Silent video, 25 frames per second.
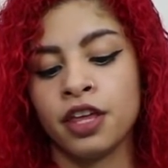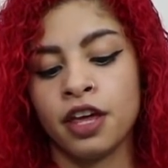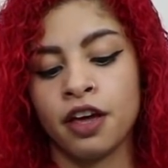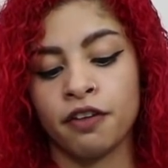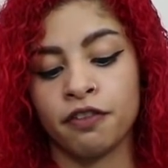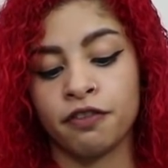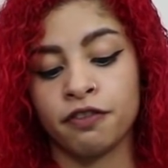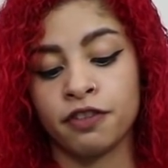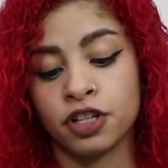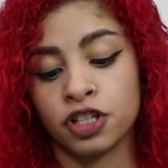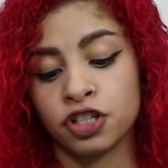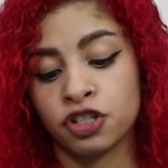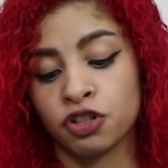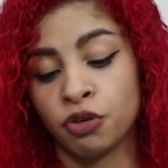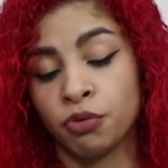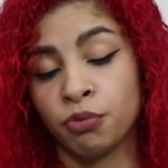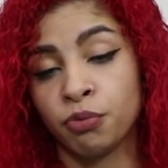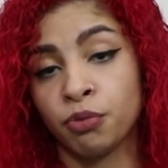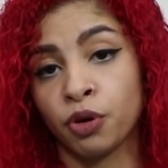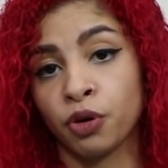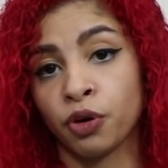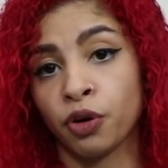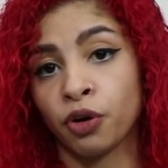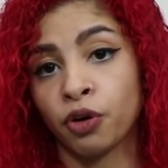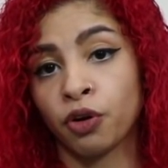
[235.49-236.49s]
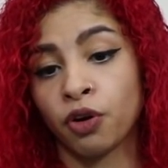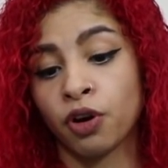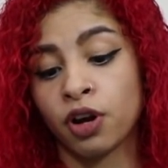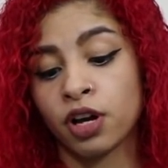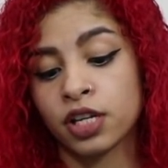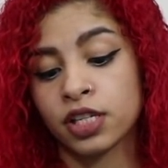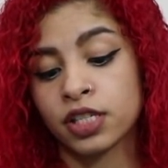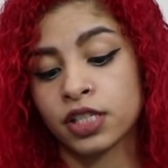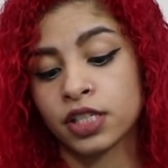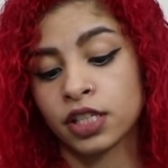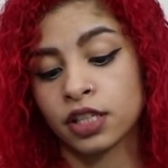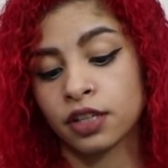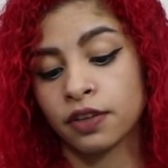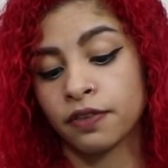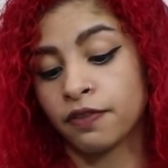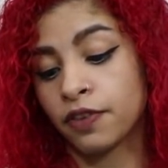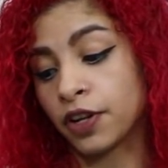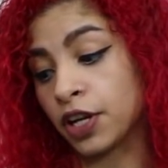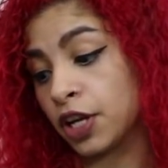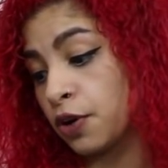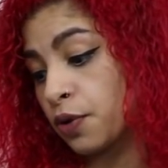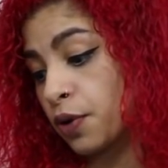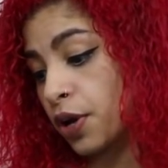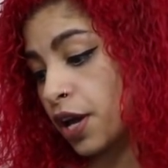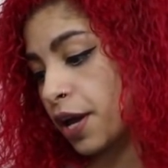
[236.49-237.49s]
the official motocross
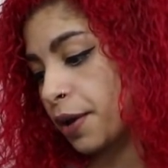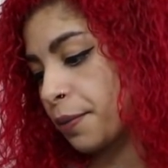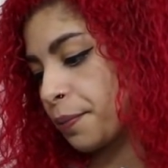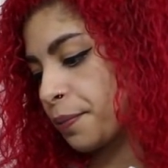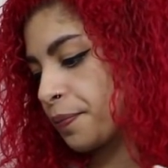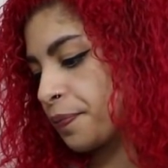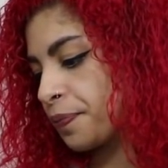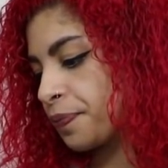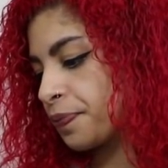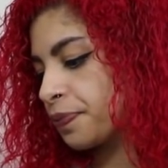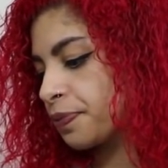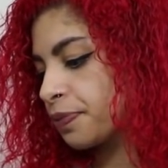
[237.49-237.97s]
video game.